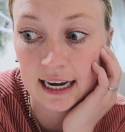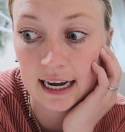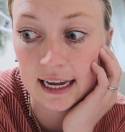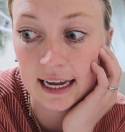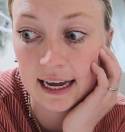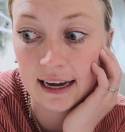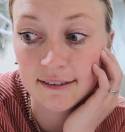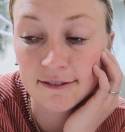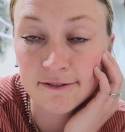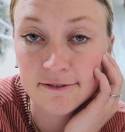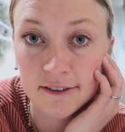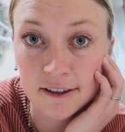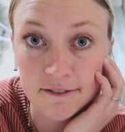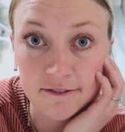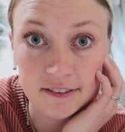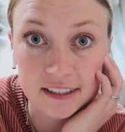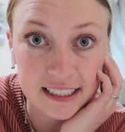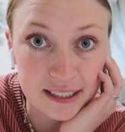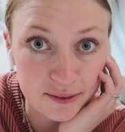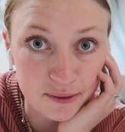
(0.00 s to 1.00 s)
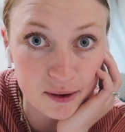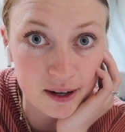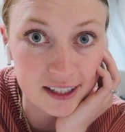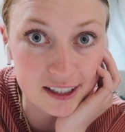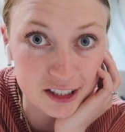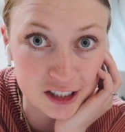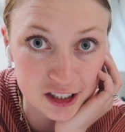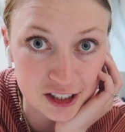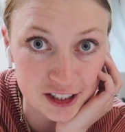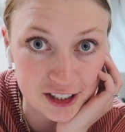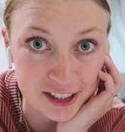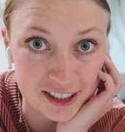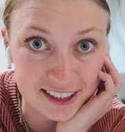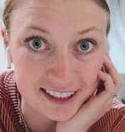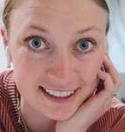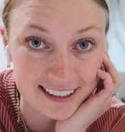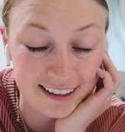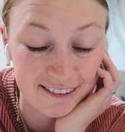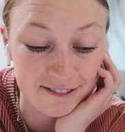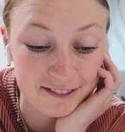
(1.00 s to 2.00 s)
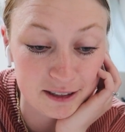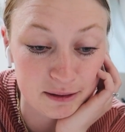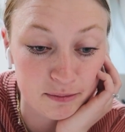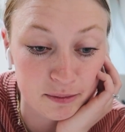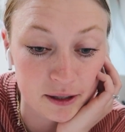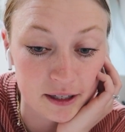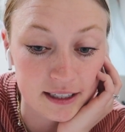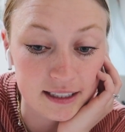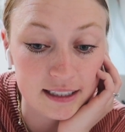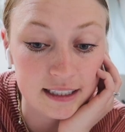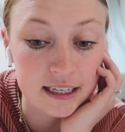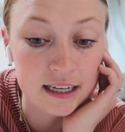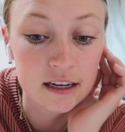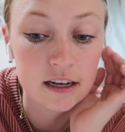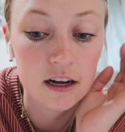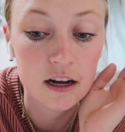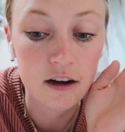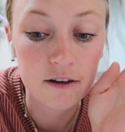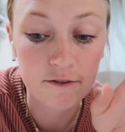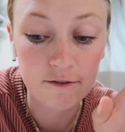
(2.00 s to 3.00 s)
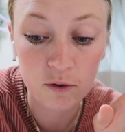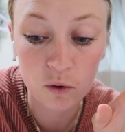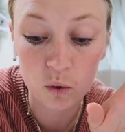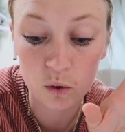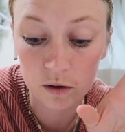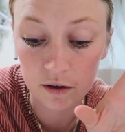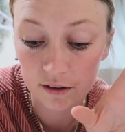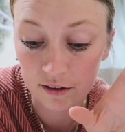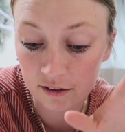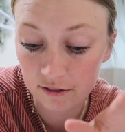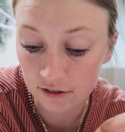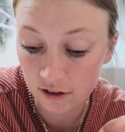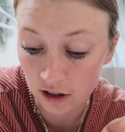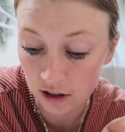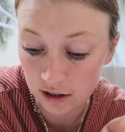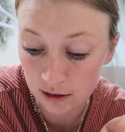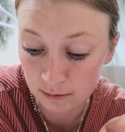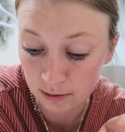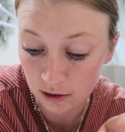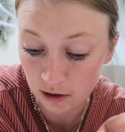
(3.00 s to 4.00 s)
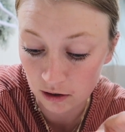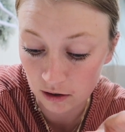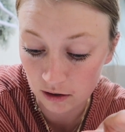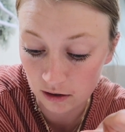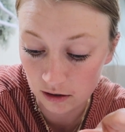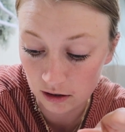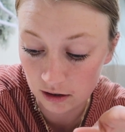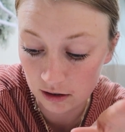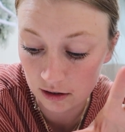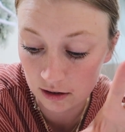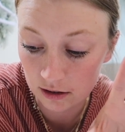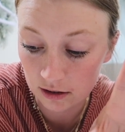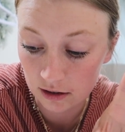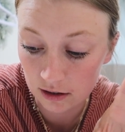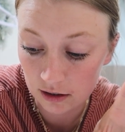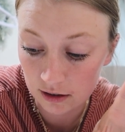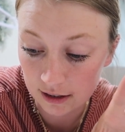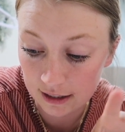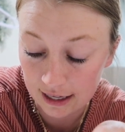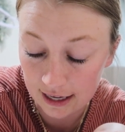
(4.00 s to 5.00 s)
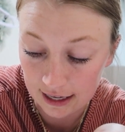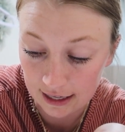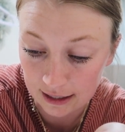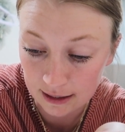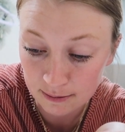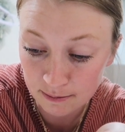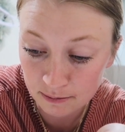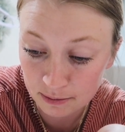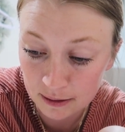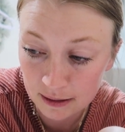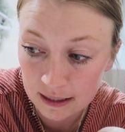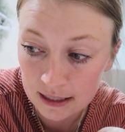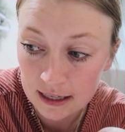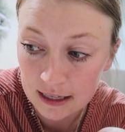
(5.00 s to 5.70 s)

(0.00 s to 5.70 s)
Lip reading: I have 51 shirts left to print for the volleyball camp.